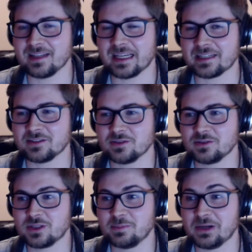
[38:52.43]
Like,
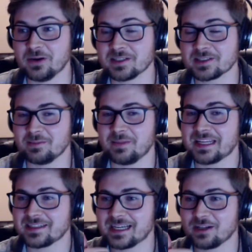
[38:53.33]
to be honest, to make
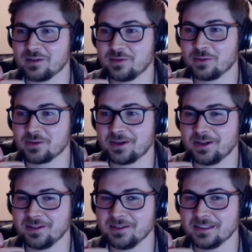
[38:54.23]
a telephone
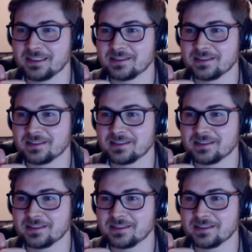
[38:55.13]
call